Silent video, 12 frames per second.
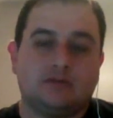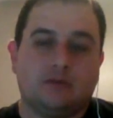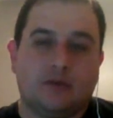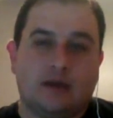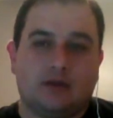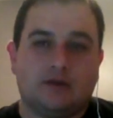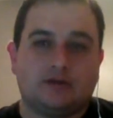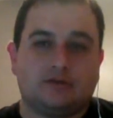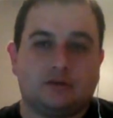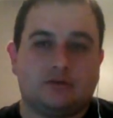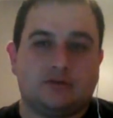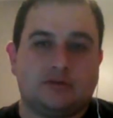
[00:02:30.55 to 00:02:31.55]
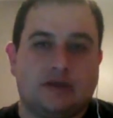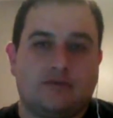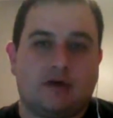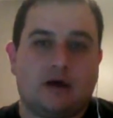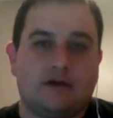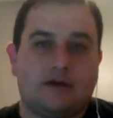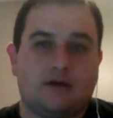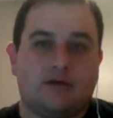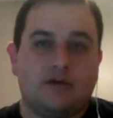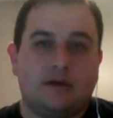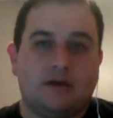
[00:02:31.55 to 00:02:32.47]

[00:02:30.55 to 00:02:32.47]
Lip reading: the weight loss surgeries have higher